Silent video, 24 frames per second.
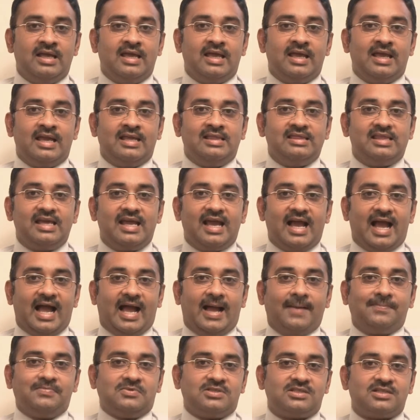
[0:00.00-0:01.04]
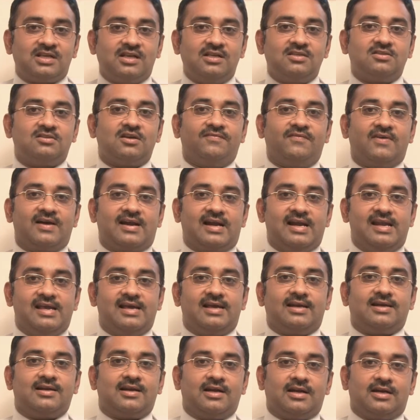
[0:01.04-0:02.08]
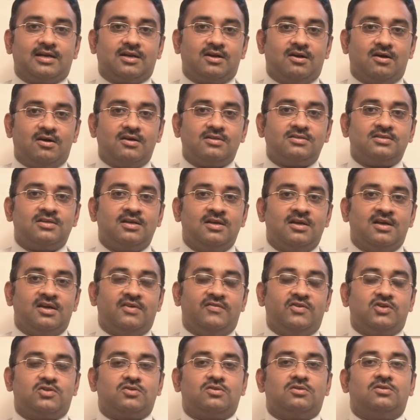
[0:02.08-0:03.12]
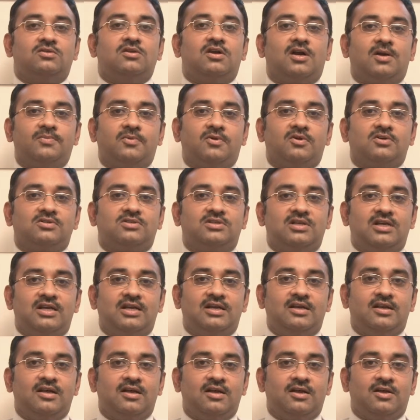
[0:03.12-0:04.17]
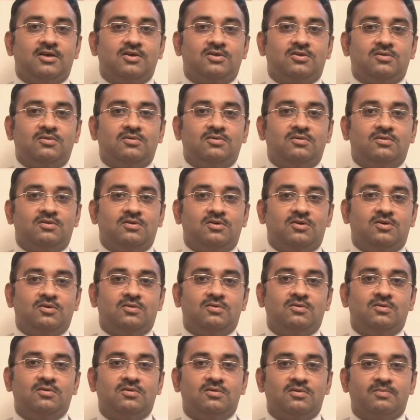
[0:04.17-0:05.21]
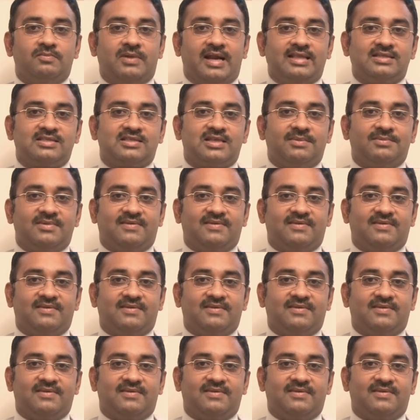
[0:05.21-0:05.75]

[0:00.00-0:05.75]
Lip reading: In the absence of a clear-cut cause, we should not proceed to do brainstem